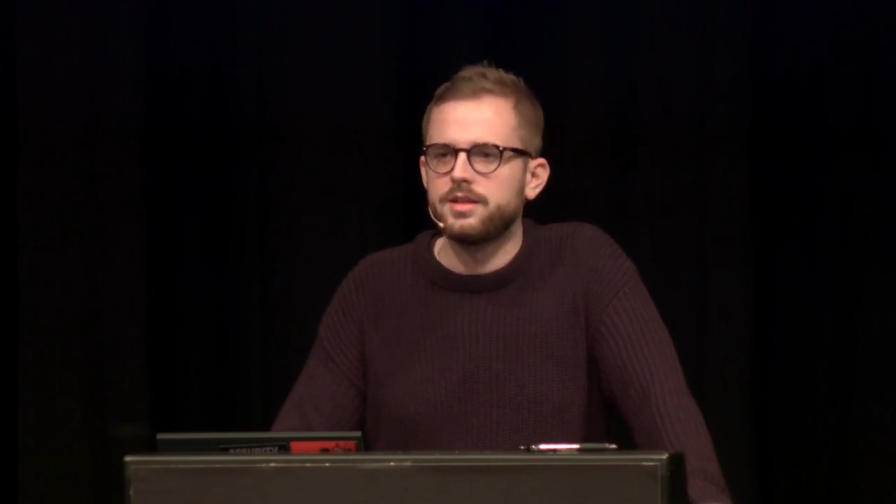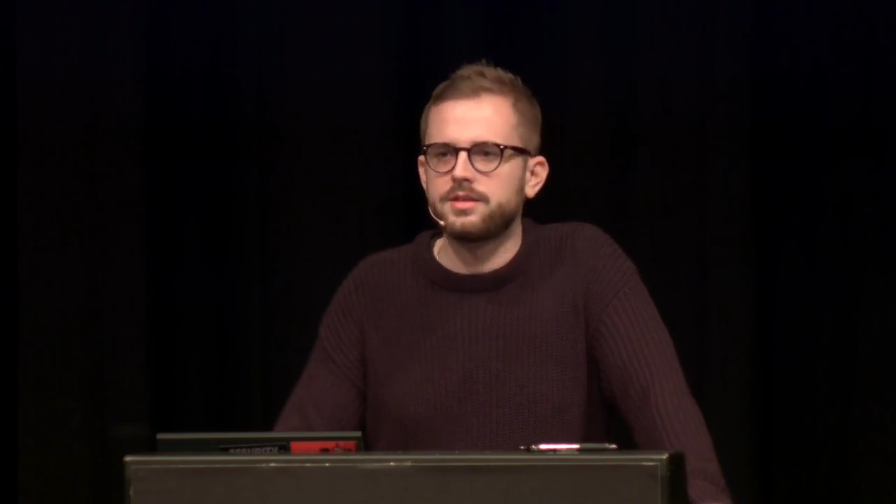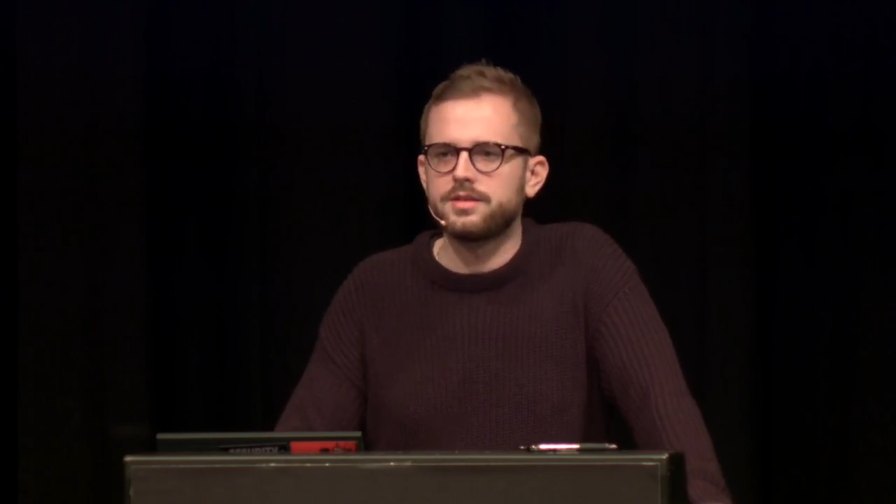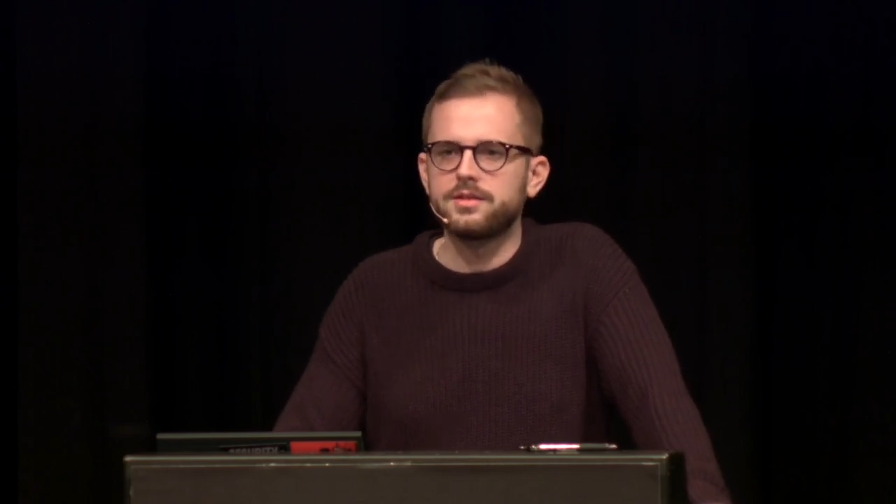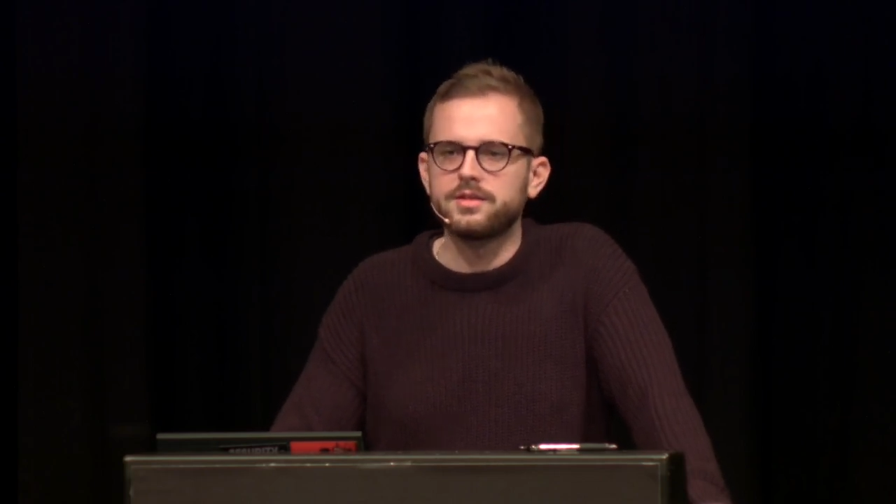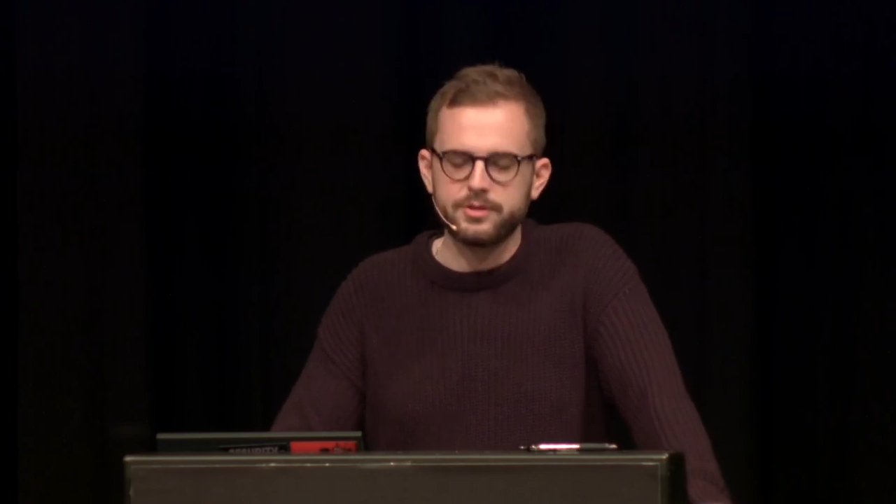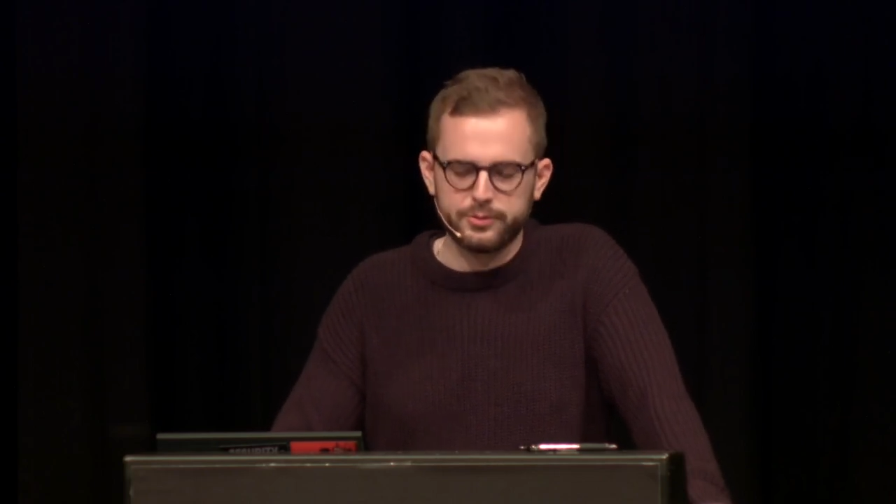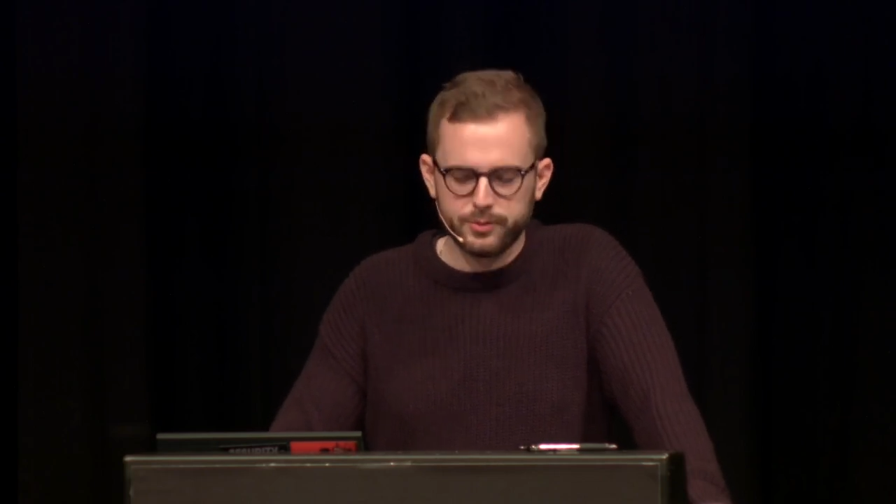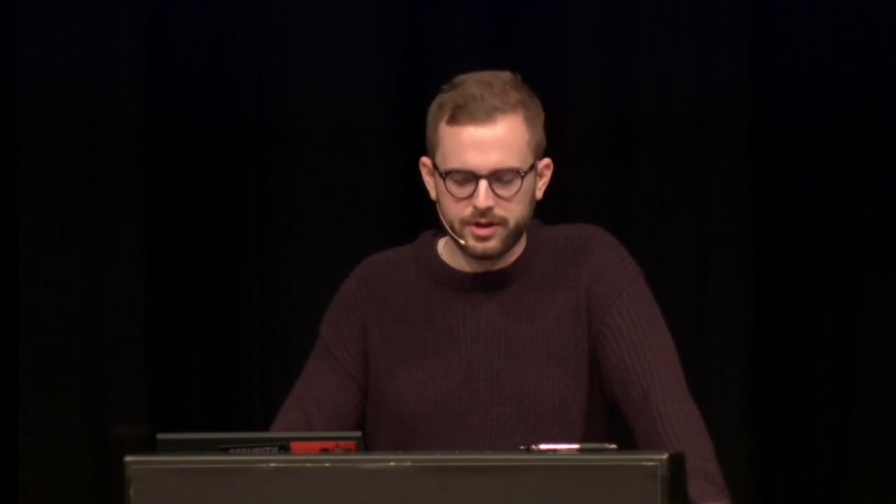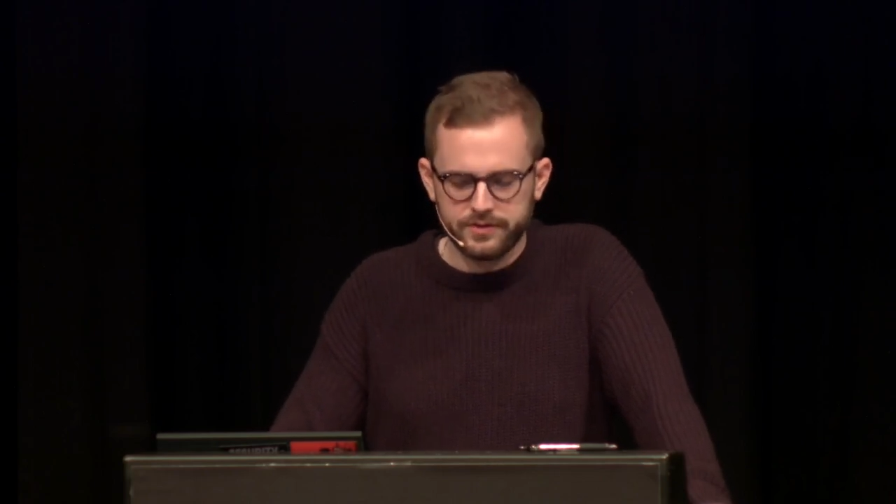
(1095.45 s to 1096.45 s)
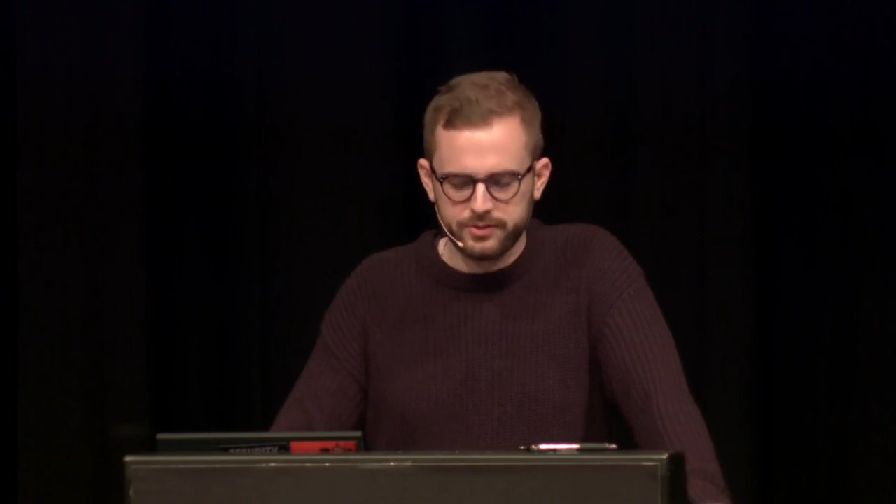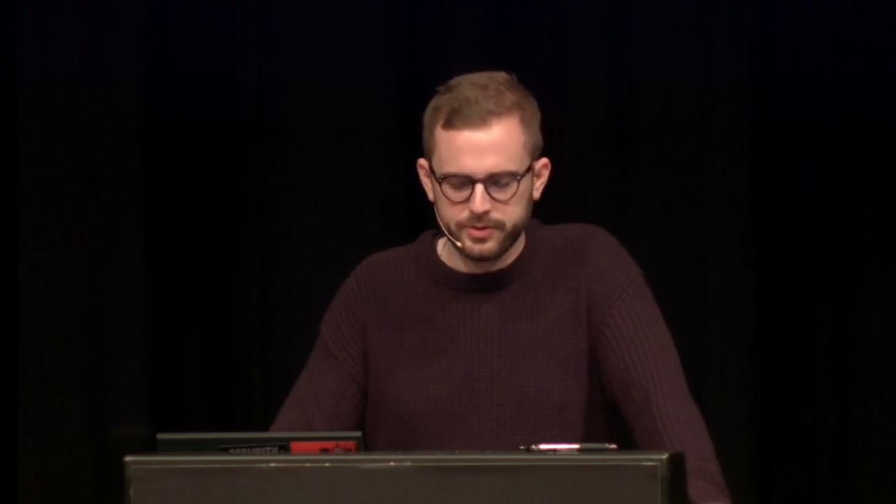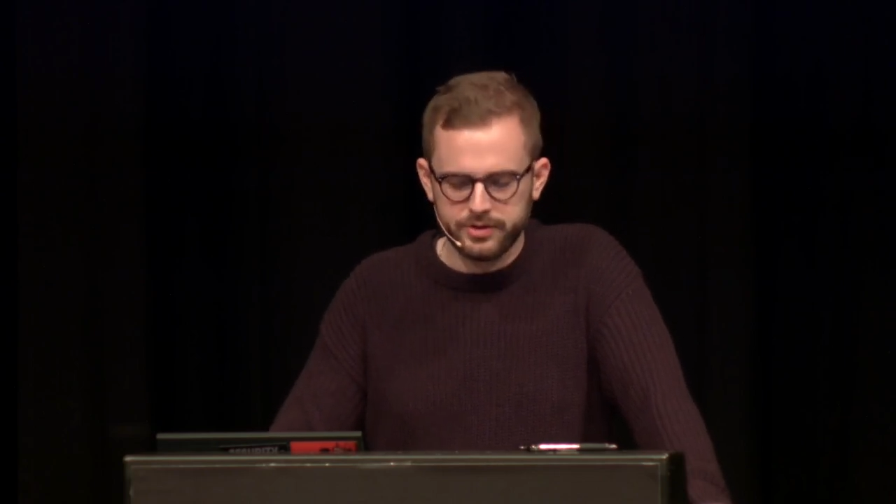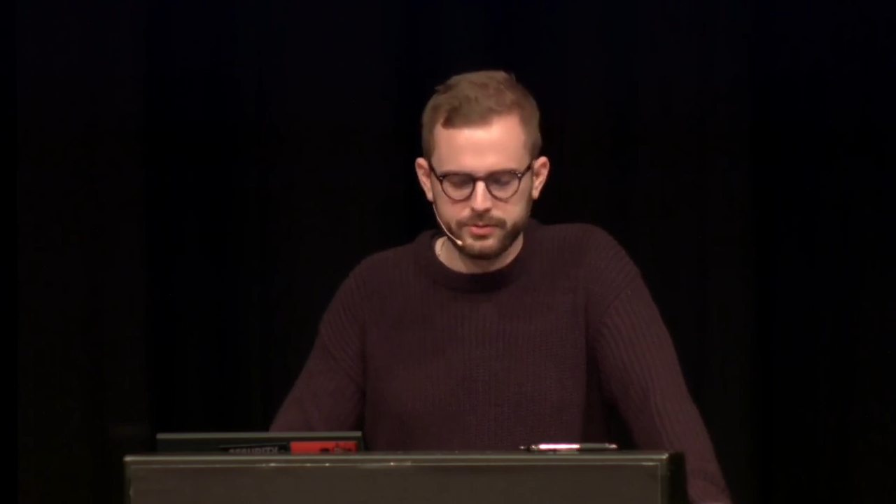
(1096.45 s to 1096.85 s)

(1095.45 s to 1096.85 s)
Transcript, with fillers: and too often we